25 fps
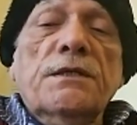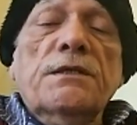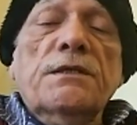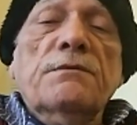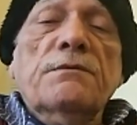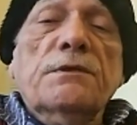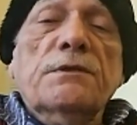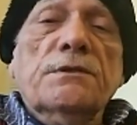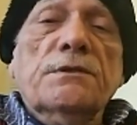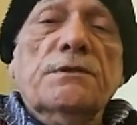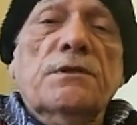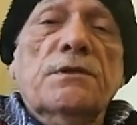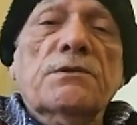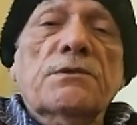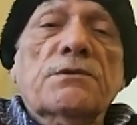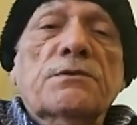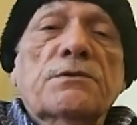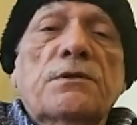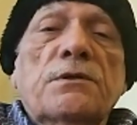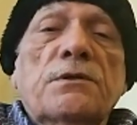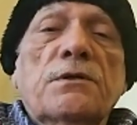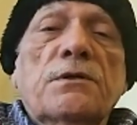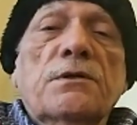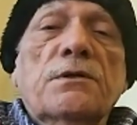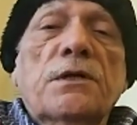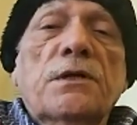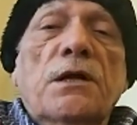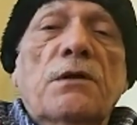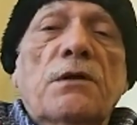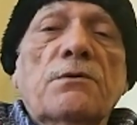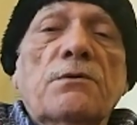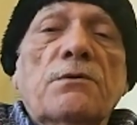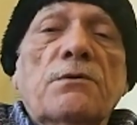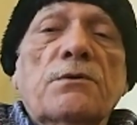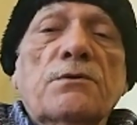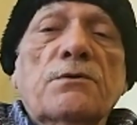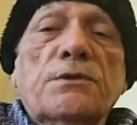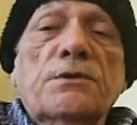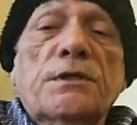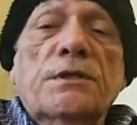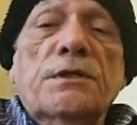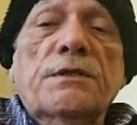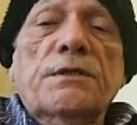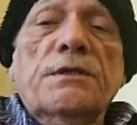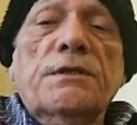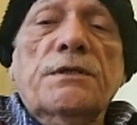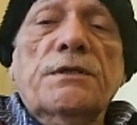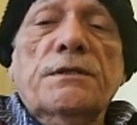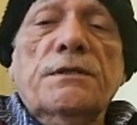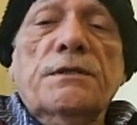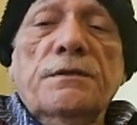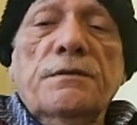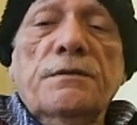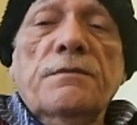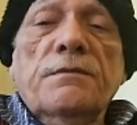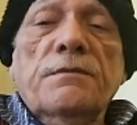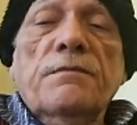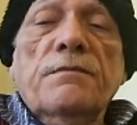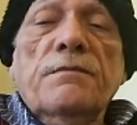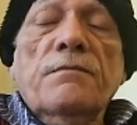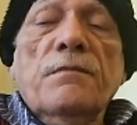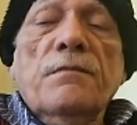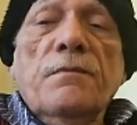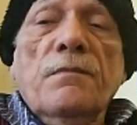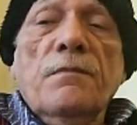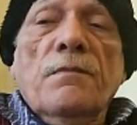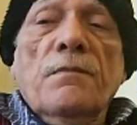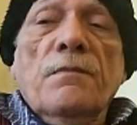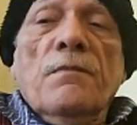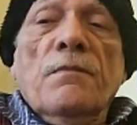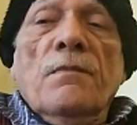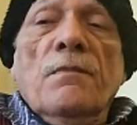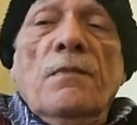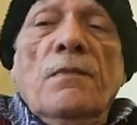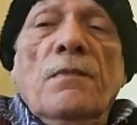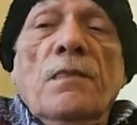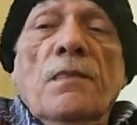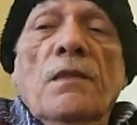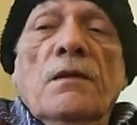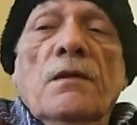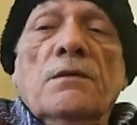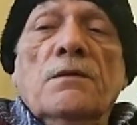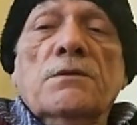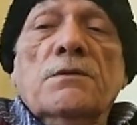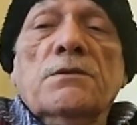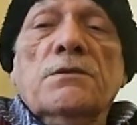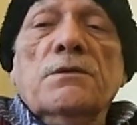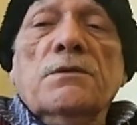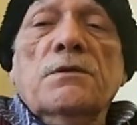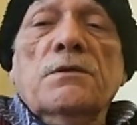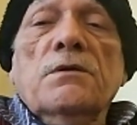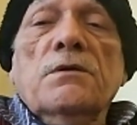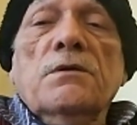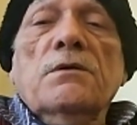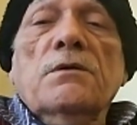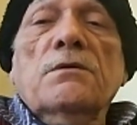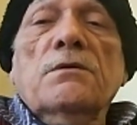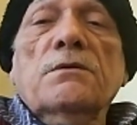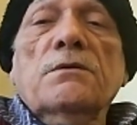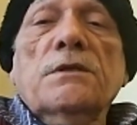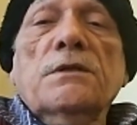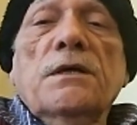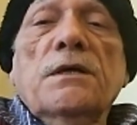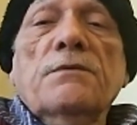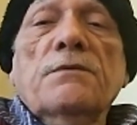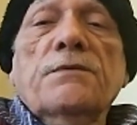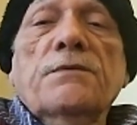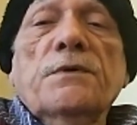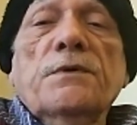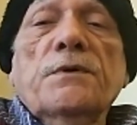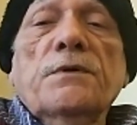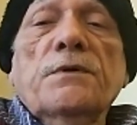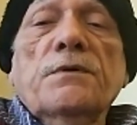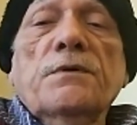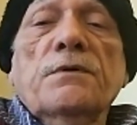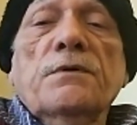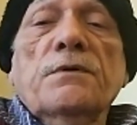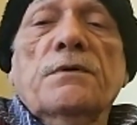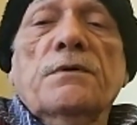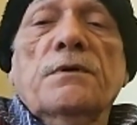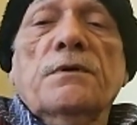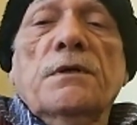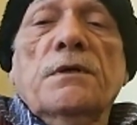He was also not allowed to sit there. So therefore,